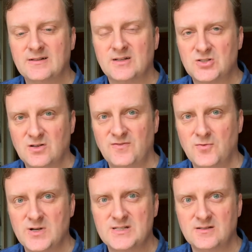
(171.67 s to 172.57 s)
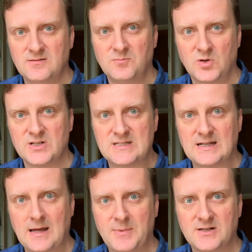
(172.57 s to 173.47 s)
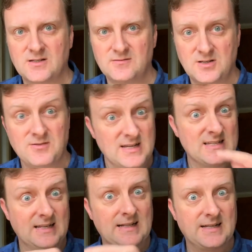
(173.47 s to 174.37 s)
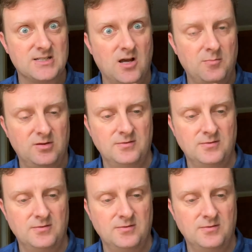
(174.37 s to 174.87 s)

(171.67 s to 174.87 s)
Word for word: soft voice and monosyllabic, so, so here's a little example.